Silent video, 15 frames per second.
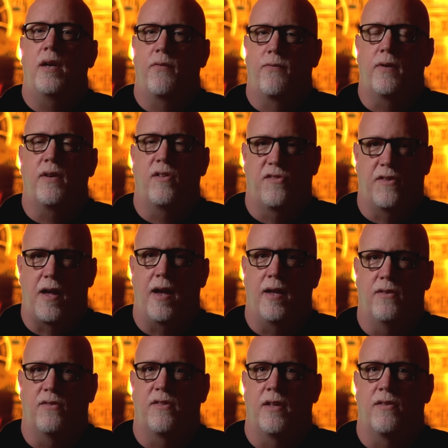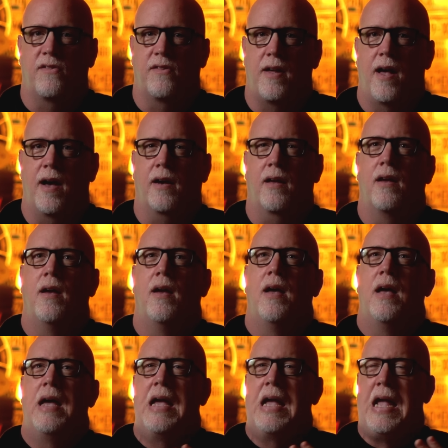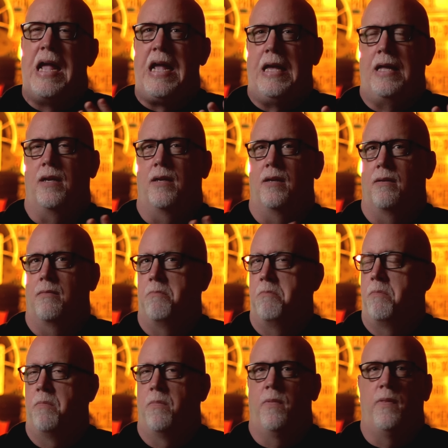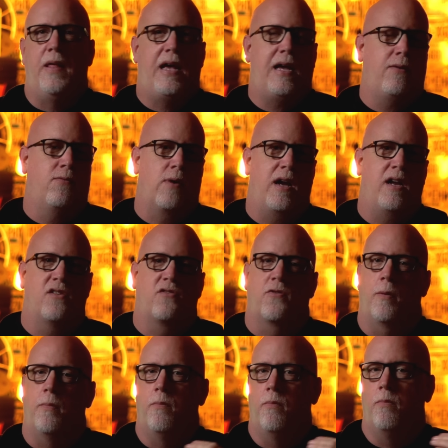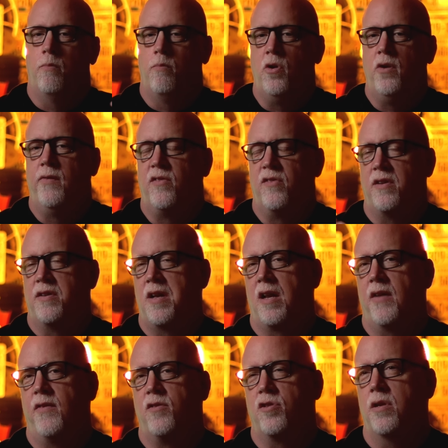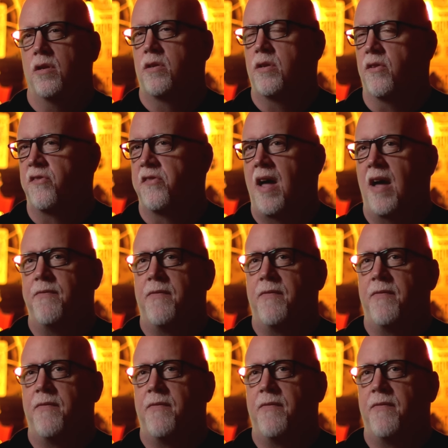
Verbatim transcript: different designs in stock, and they range from movies and television to sci